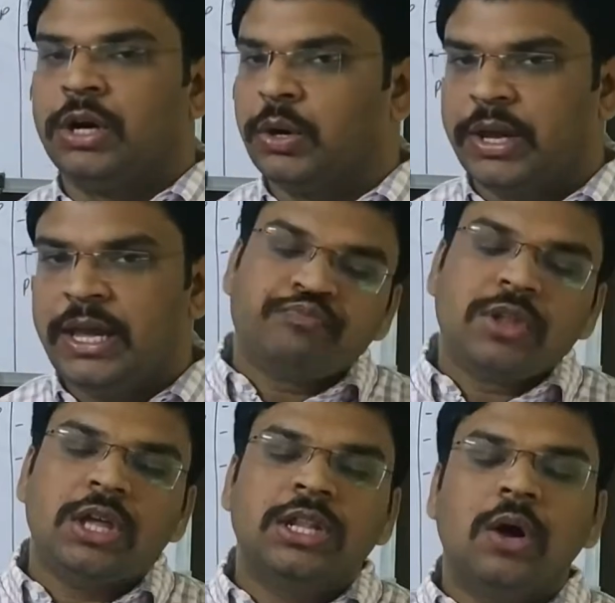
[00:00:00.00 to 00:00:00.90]
Okay,
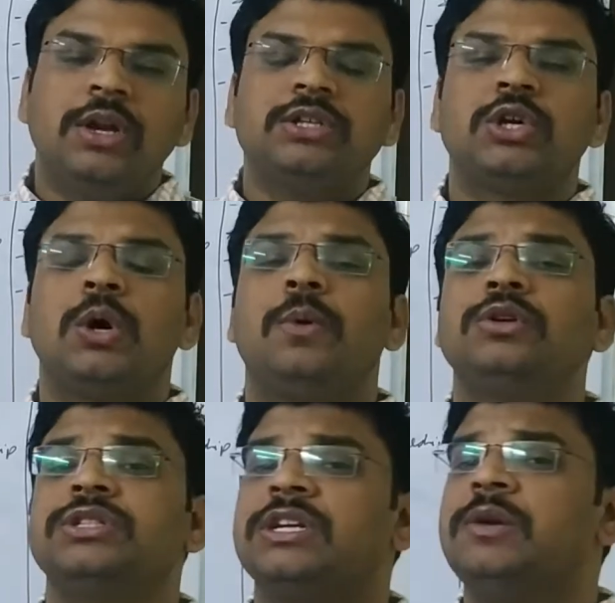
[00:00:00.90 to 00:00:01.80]
now let's talk
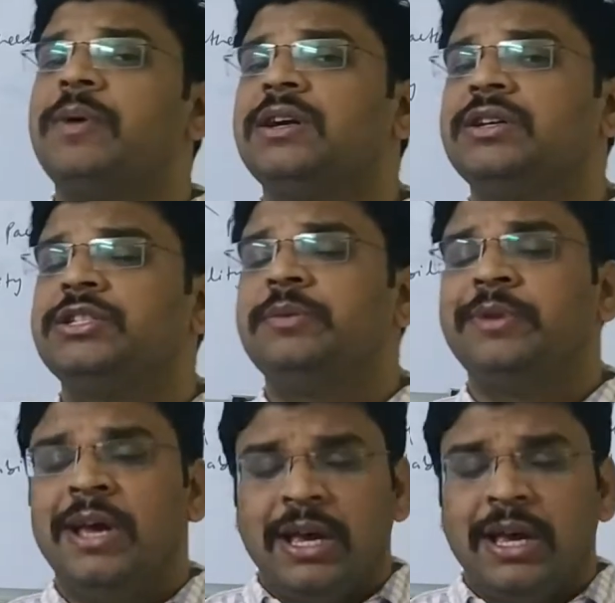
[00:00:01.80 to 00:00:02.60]
about general partnership.